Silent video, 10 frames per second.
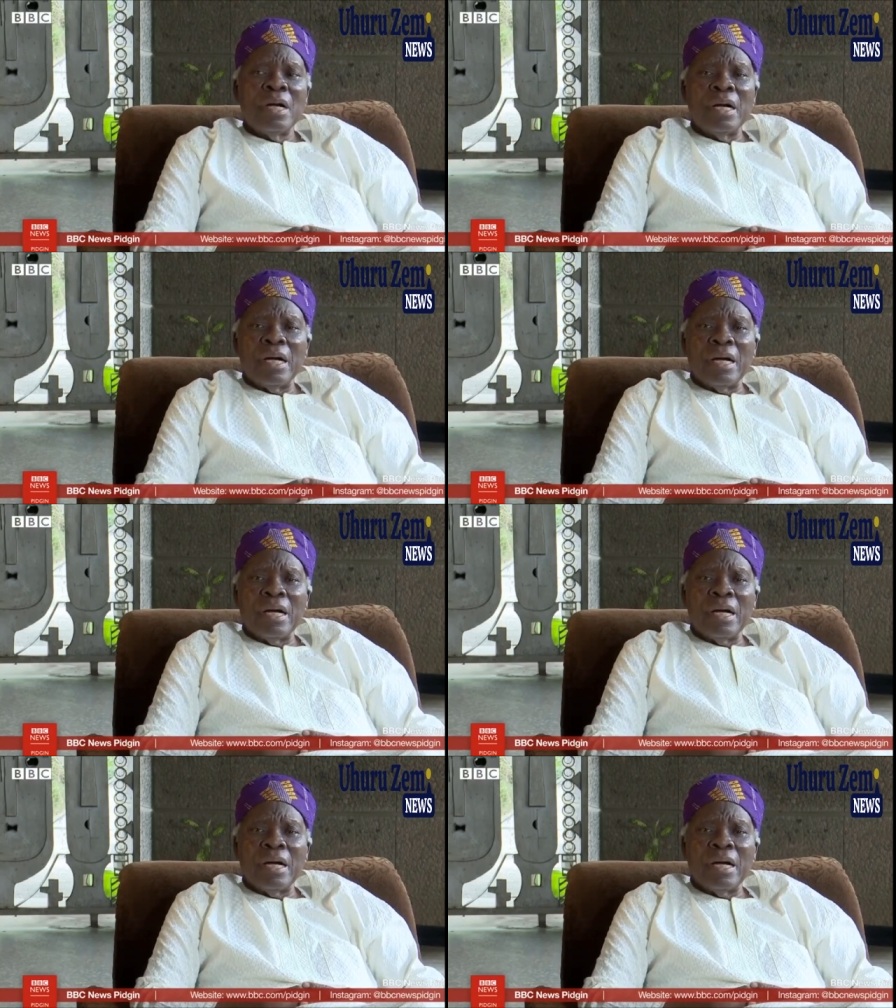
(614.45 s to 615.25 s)

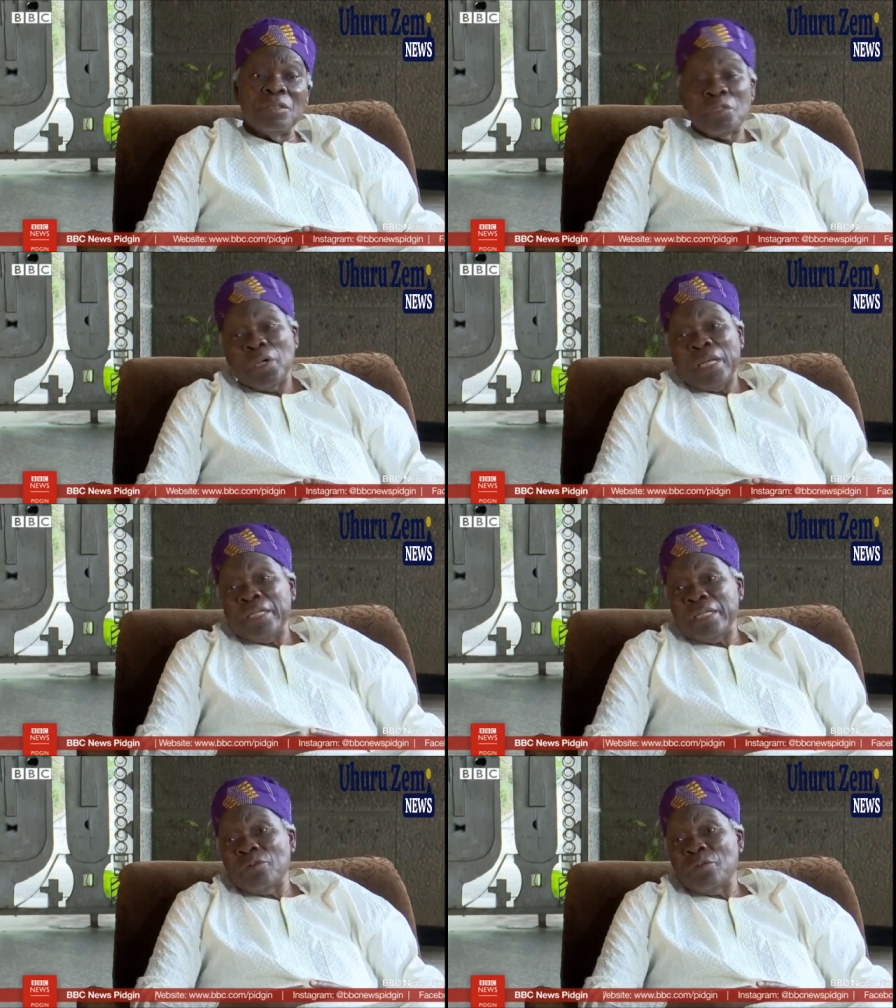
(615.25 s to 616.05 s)
Uh,
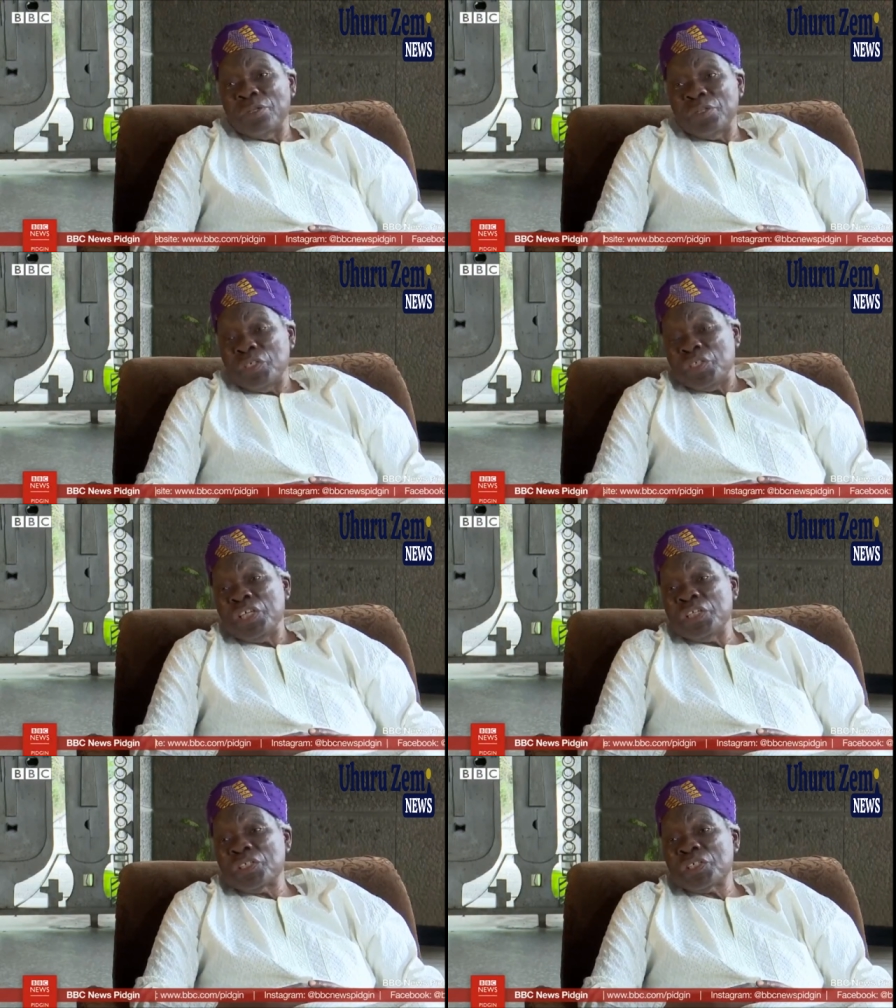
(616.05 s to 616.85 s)
usually they will
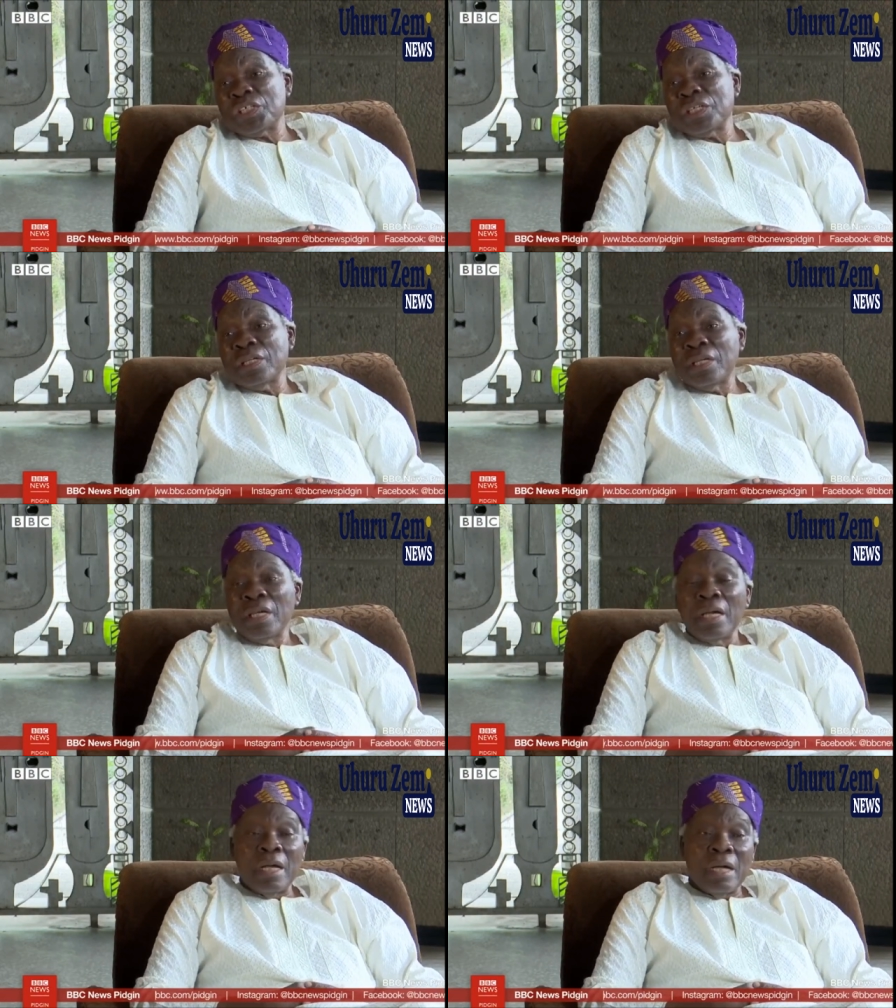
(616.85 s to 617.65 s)
resist.
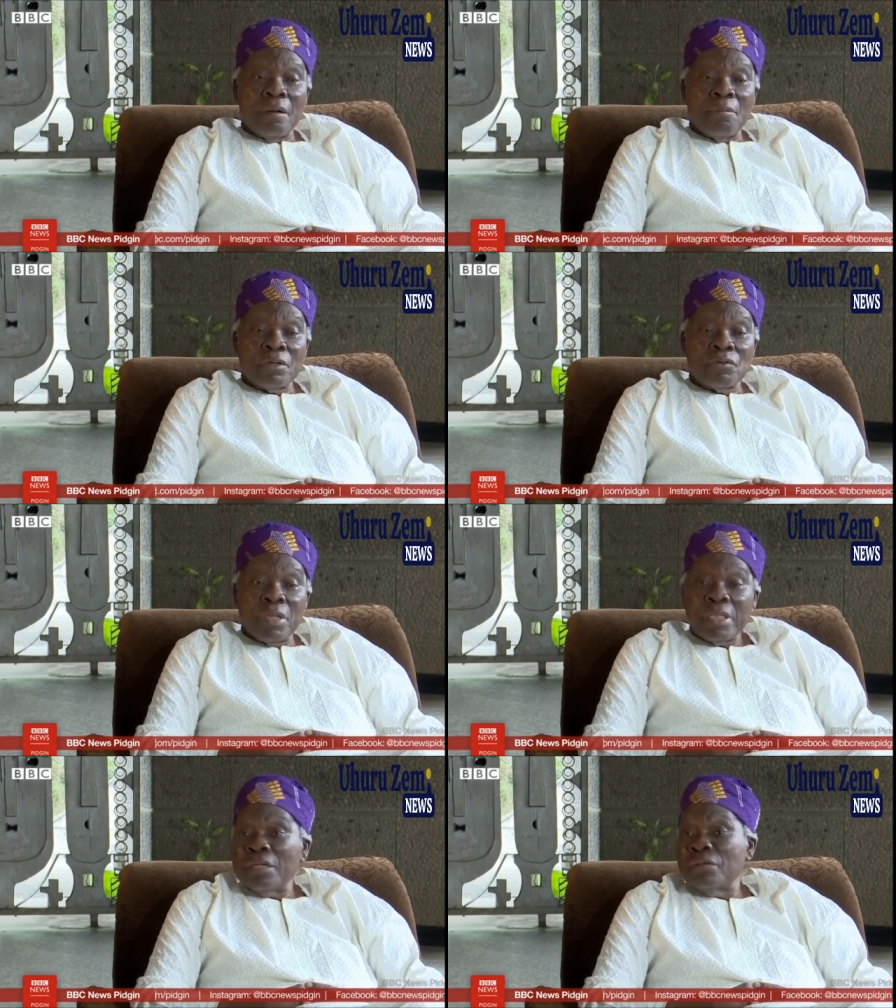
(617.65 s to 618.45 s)
Uh, but
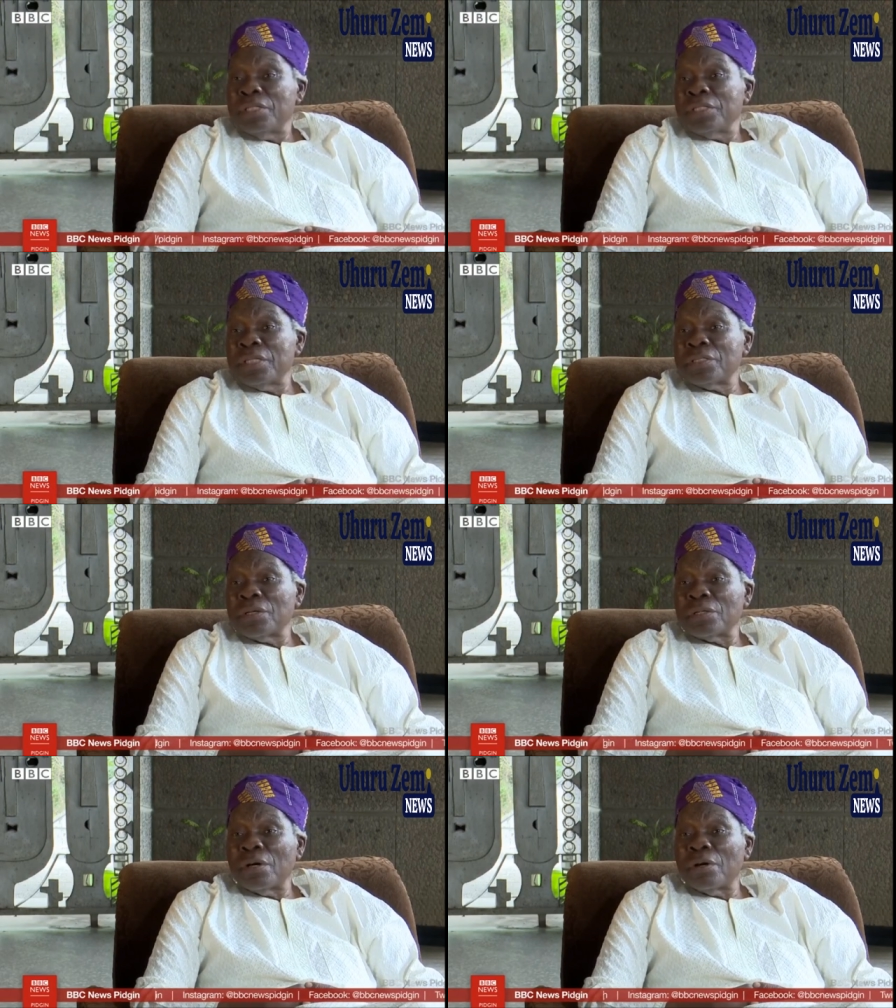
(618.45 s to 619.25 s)
whether you
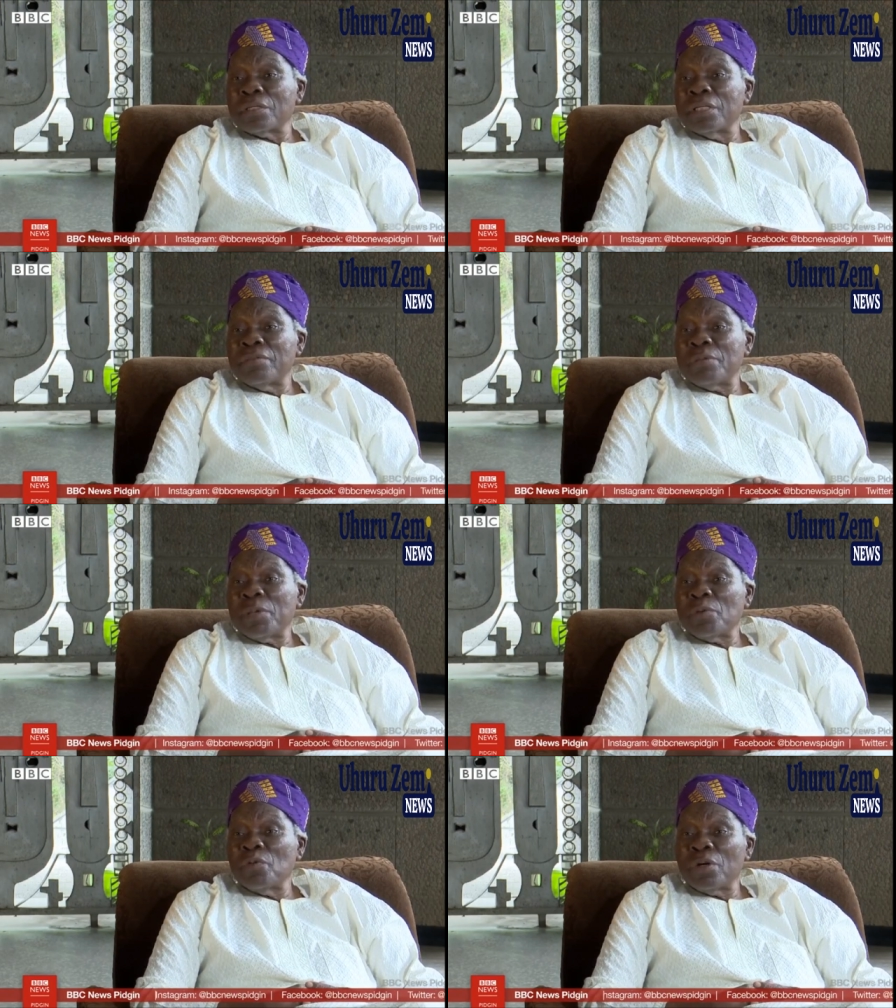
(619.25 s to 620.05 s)
resist or not, if the
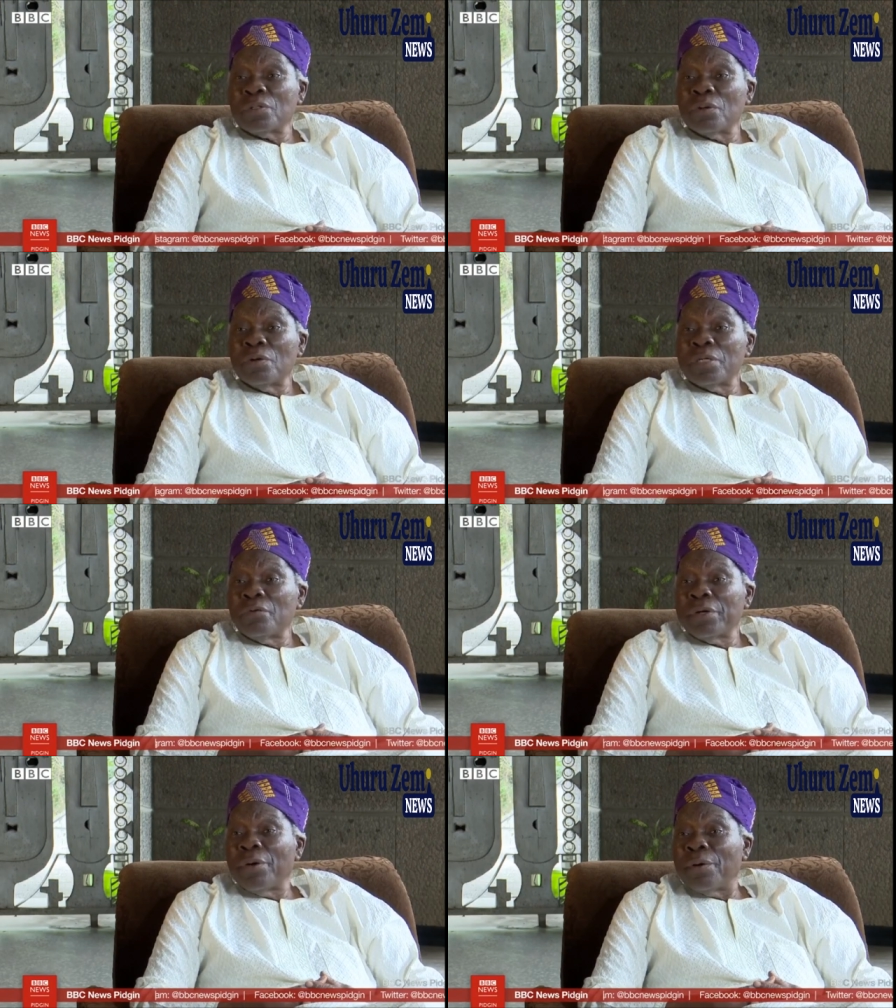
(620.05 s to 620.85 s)
people want to go,
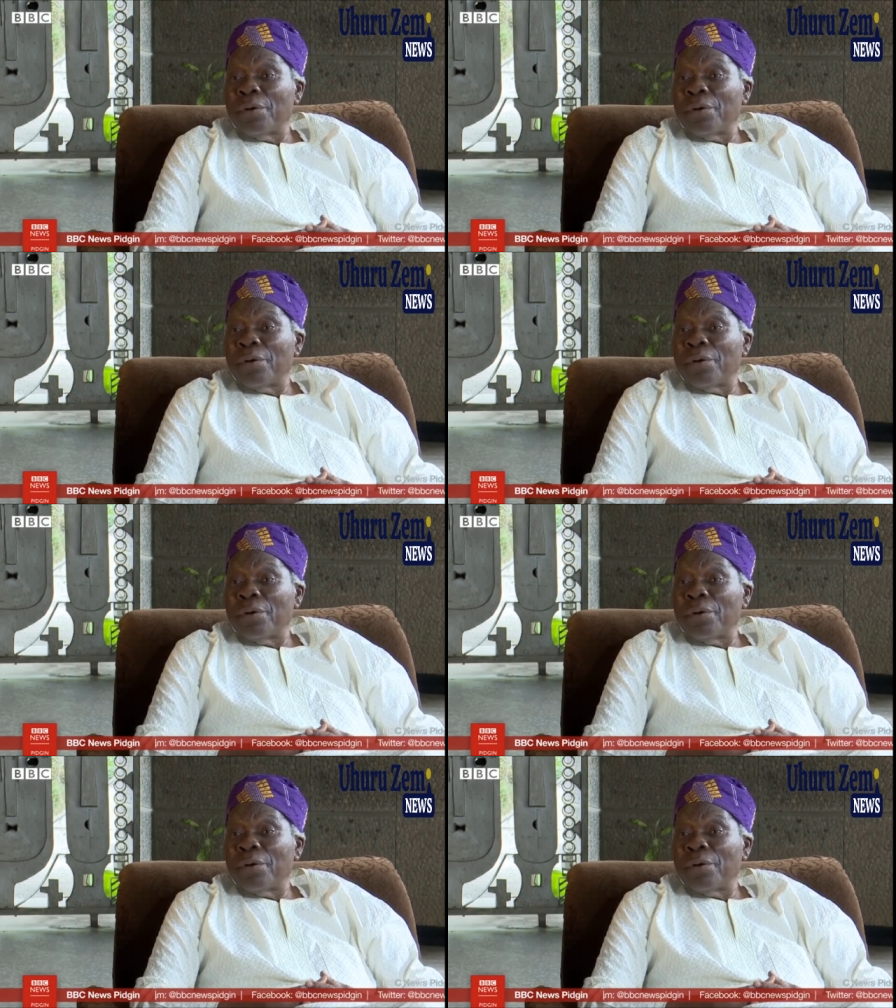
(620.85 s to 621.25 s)
they will go.